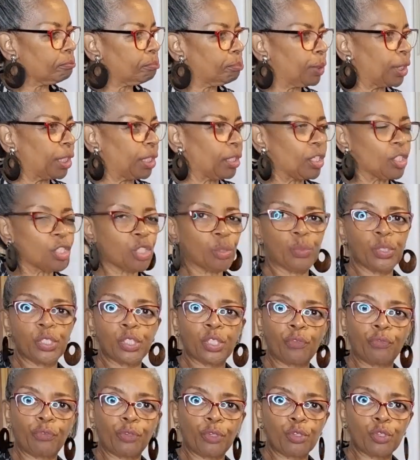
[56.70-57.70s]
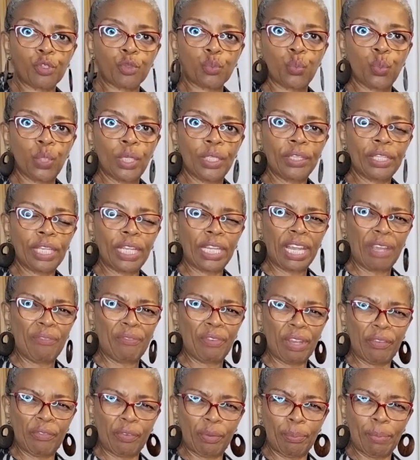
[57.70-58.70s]
because it was the first one that I've
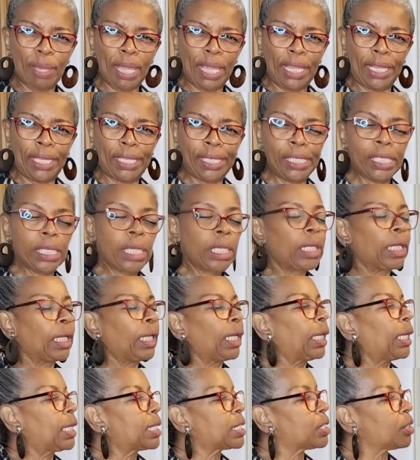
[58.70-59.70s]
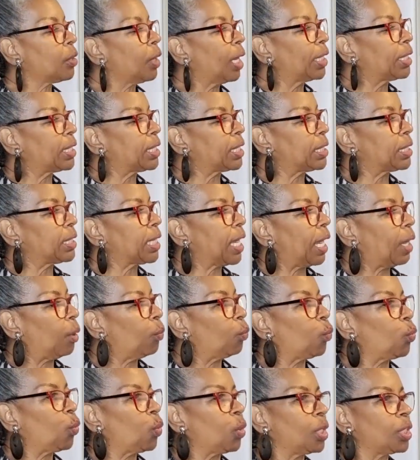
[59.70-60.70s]
ever made. So I did
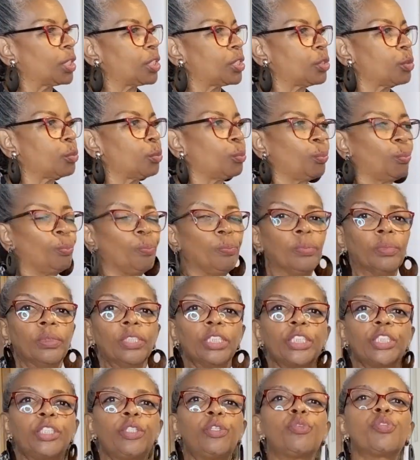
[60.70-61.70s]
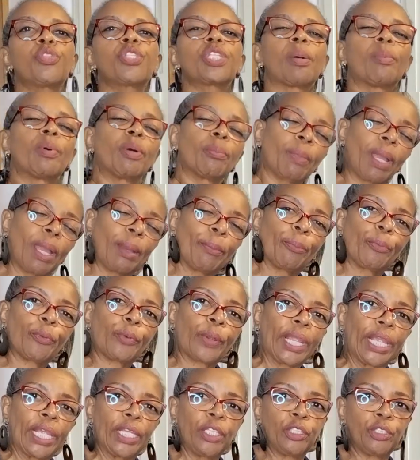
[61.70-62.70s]
not want to use some of my
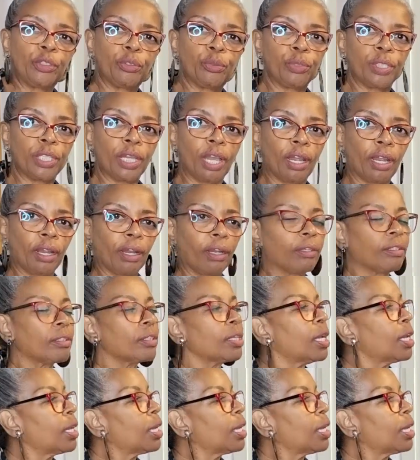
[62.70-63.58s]
brand new yarn.